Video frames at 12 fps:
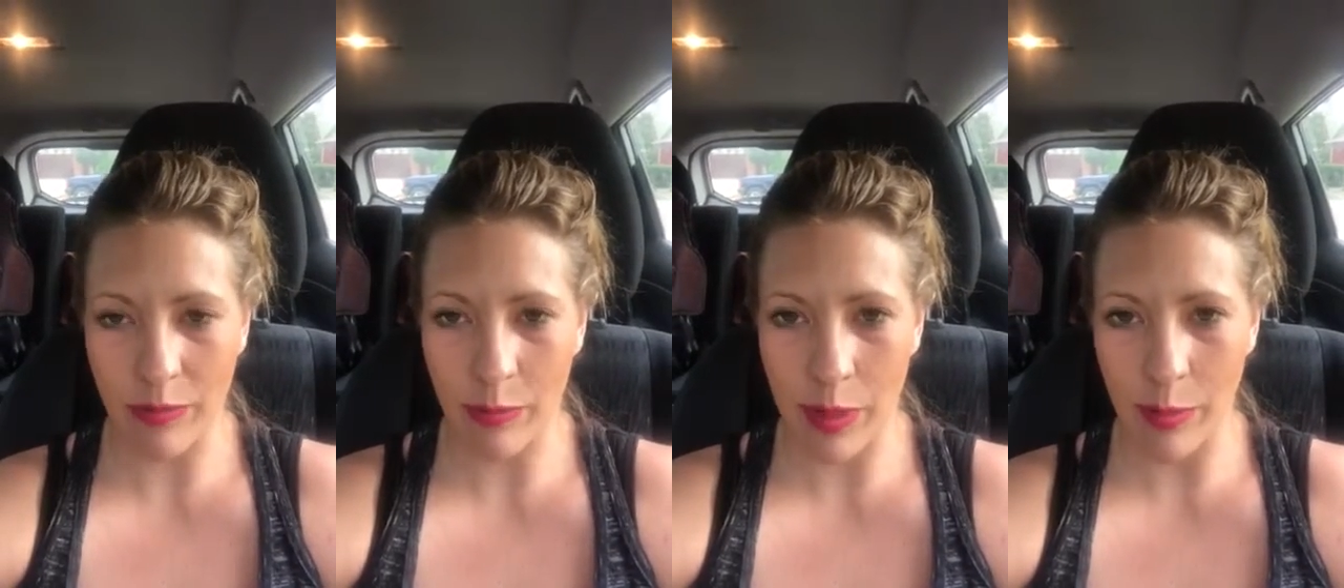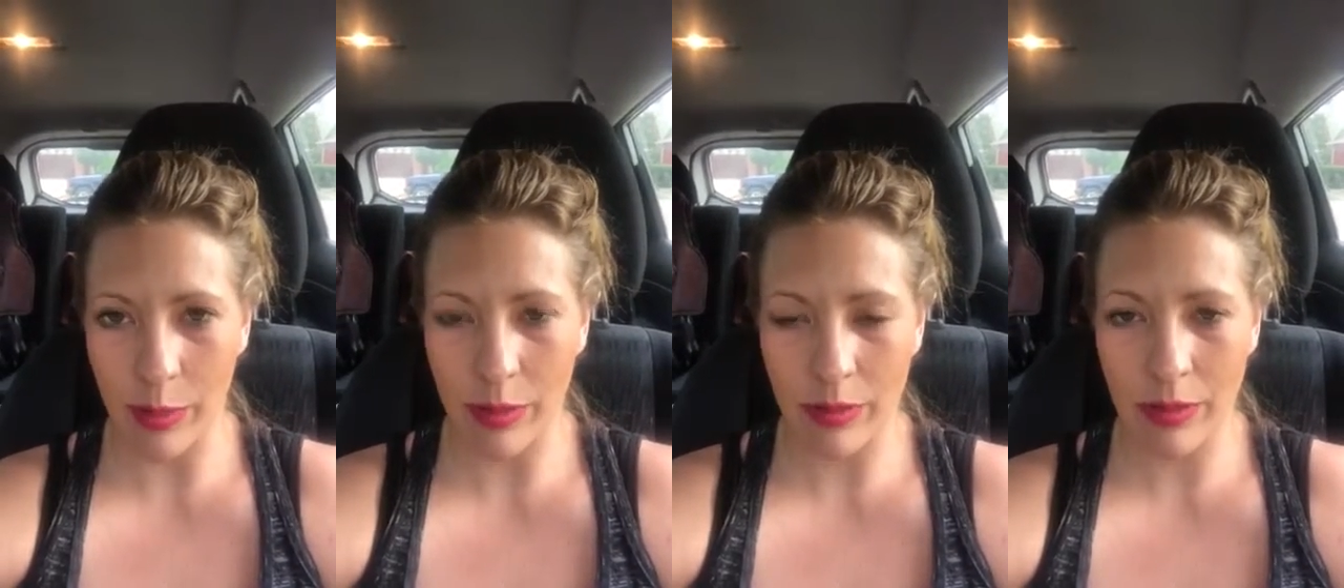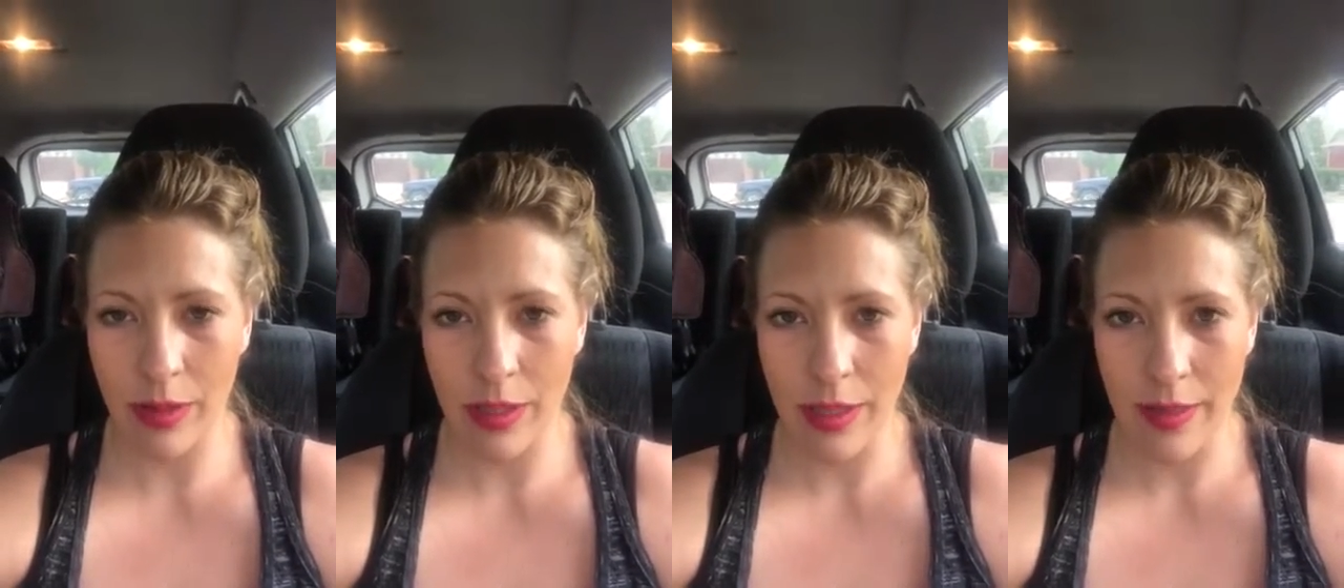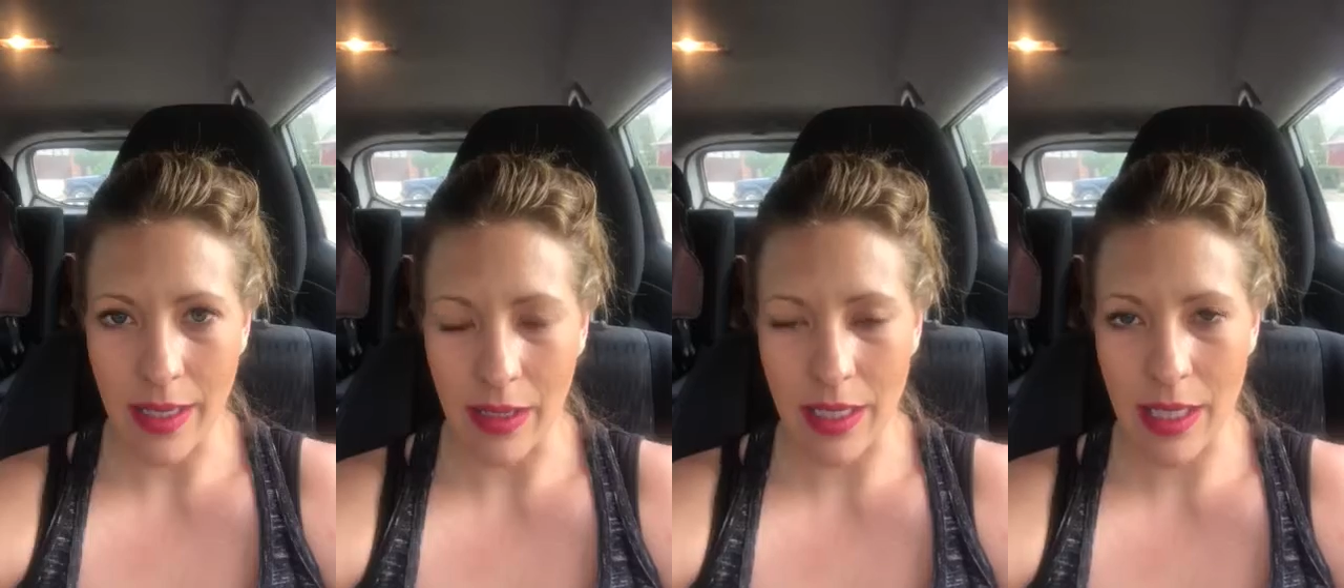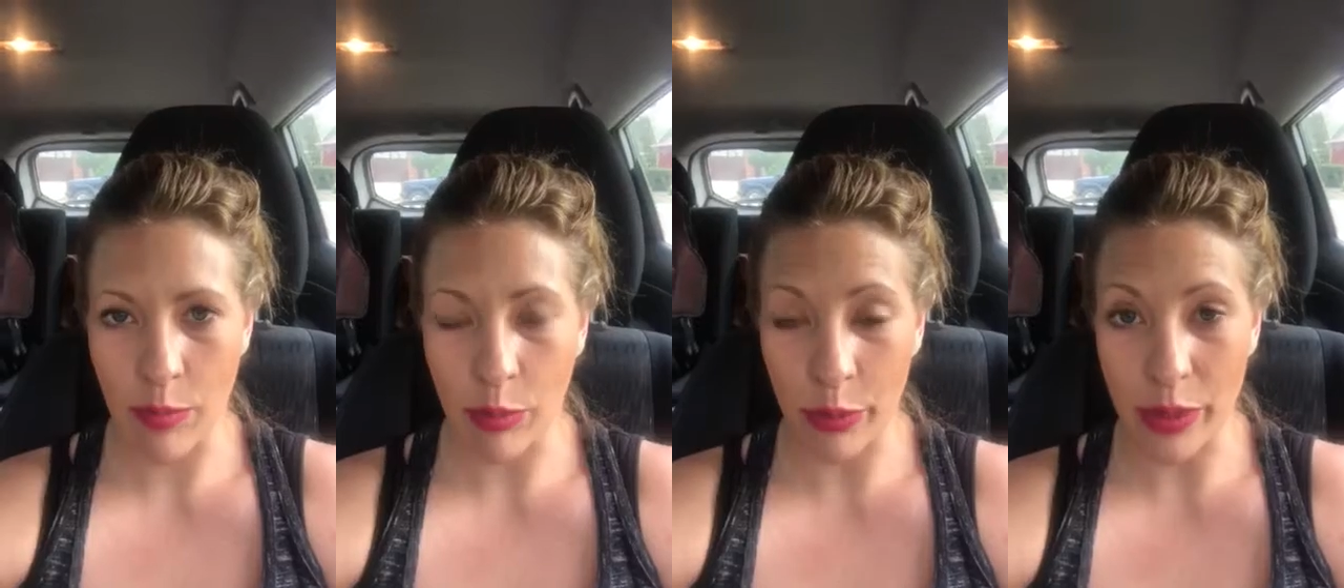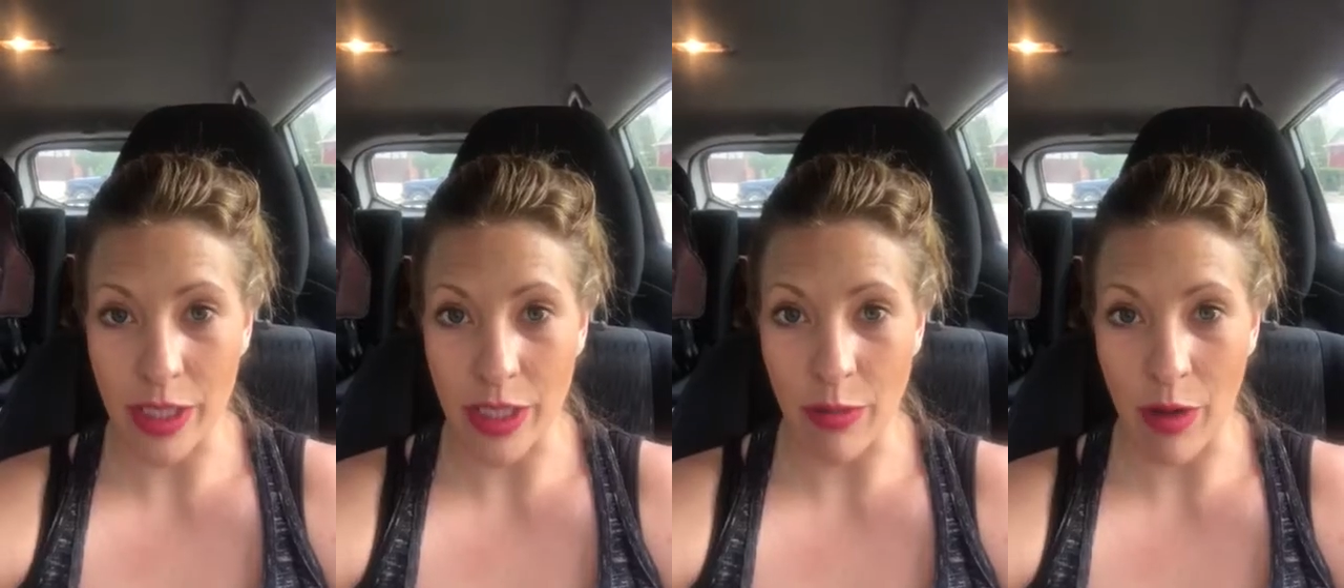of people that keep
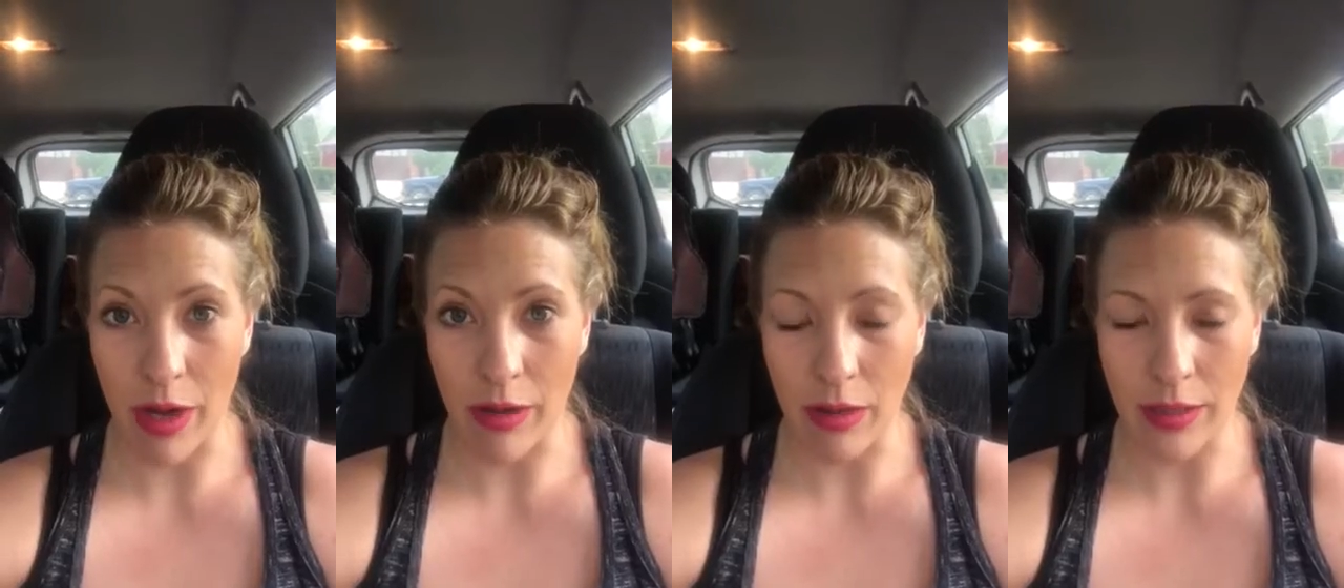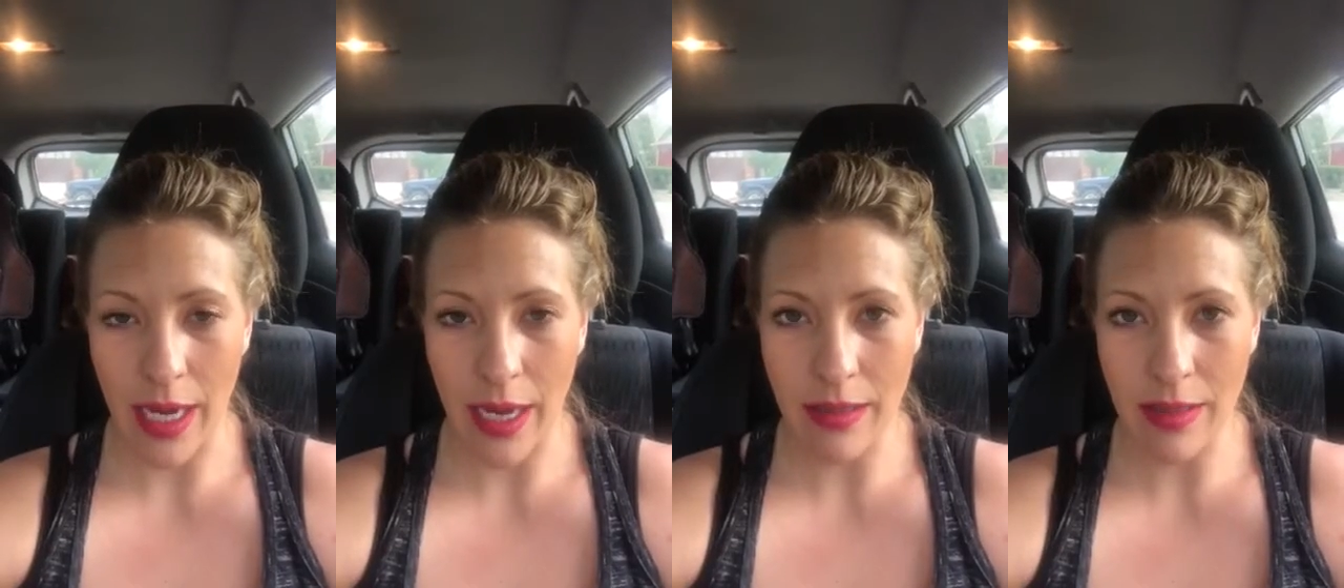rooting you on all day.